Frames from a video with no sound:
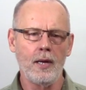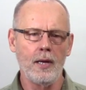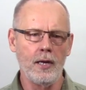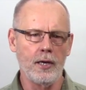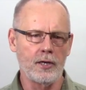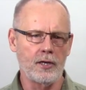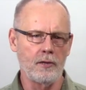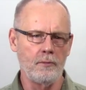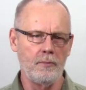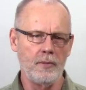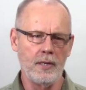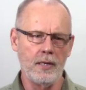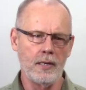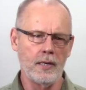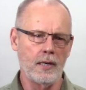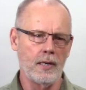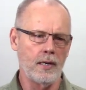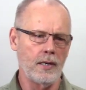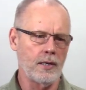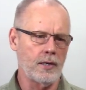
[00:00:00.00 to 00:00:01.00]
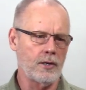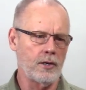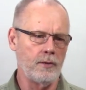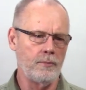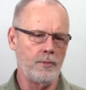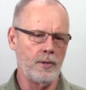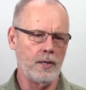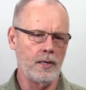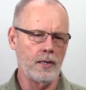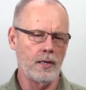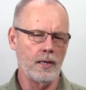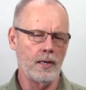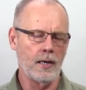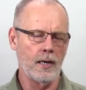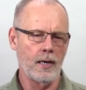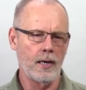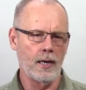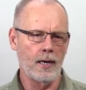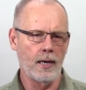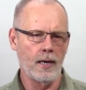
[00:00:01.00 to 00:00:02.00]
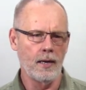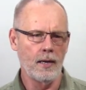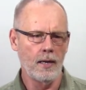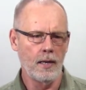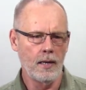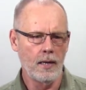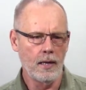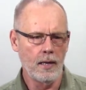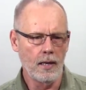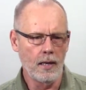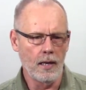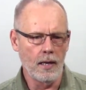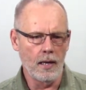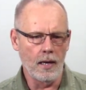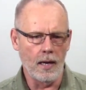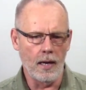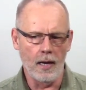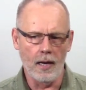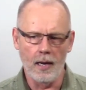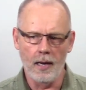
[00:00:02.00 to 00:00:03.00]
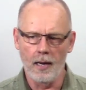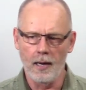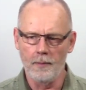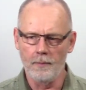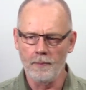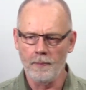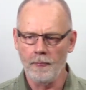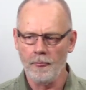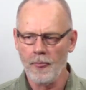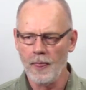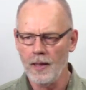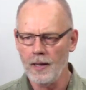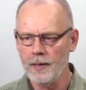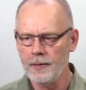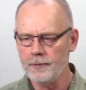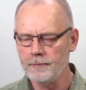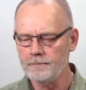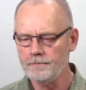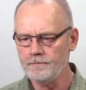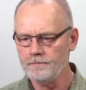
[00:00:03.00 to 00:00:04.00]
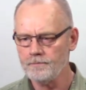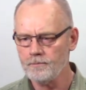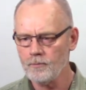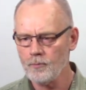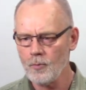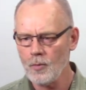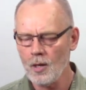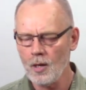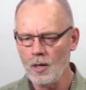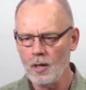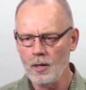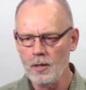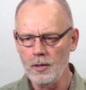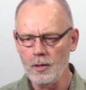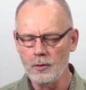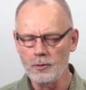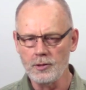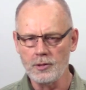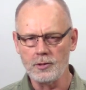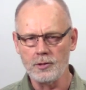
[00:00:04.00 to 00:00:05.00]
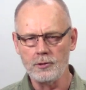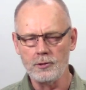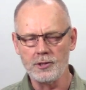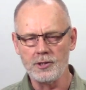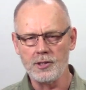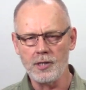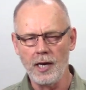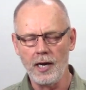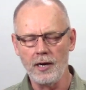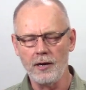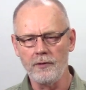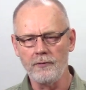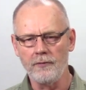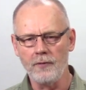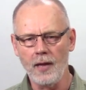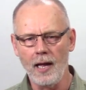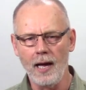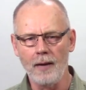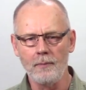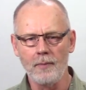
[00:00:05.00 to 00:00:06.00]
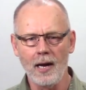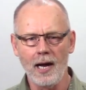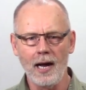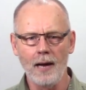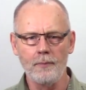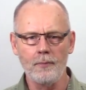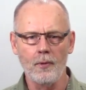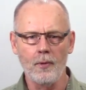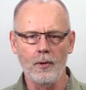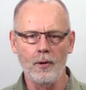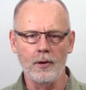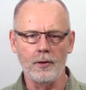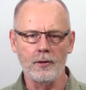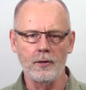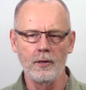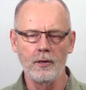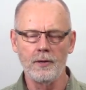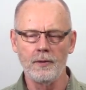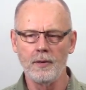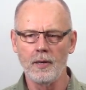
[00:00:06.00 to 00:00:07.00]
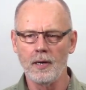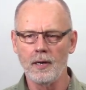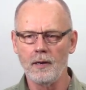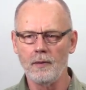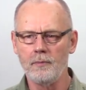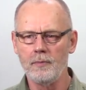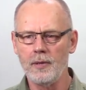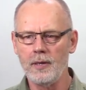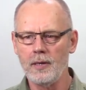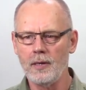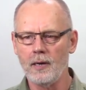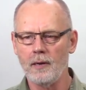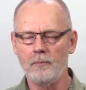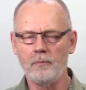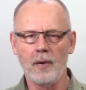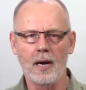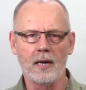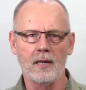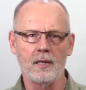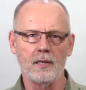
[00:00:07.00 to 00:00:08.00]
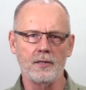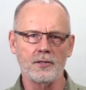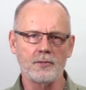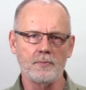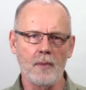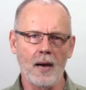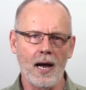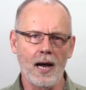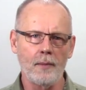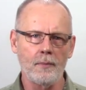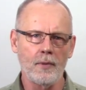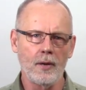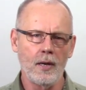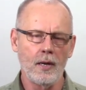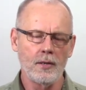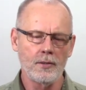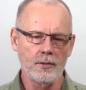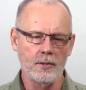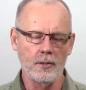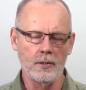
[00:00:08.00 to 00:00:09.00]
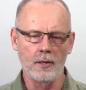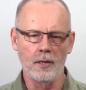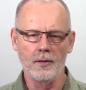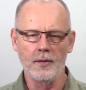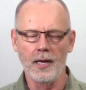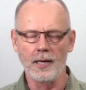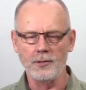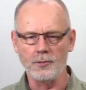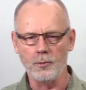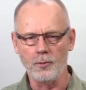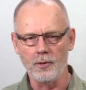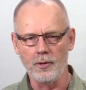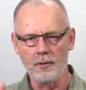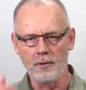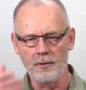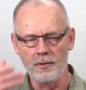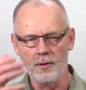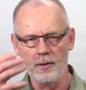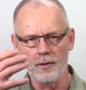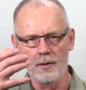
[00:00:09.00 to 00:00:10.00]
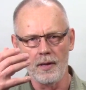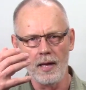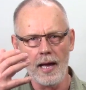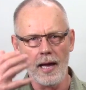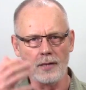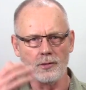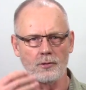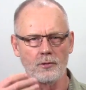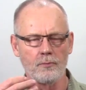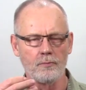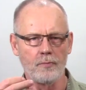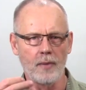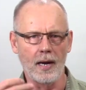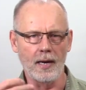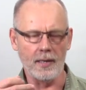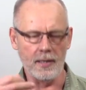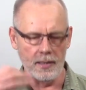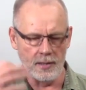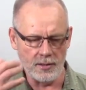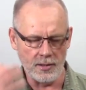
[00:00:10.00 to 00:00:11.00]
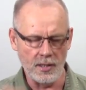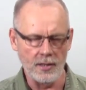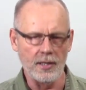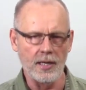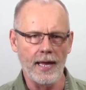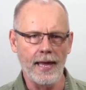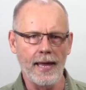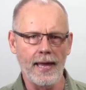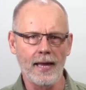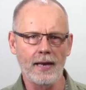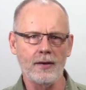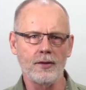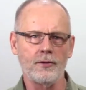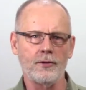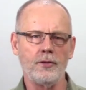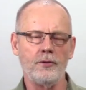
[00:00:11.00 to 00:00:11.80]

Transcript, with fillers: It could be a, it could be a, a uh, um, you know, just your standard flat mop, or it could be a bucketless mop. that's where the, the actual bucket is in the handle.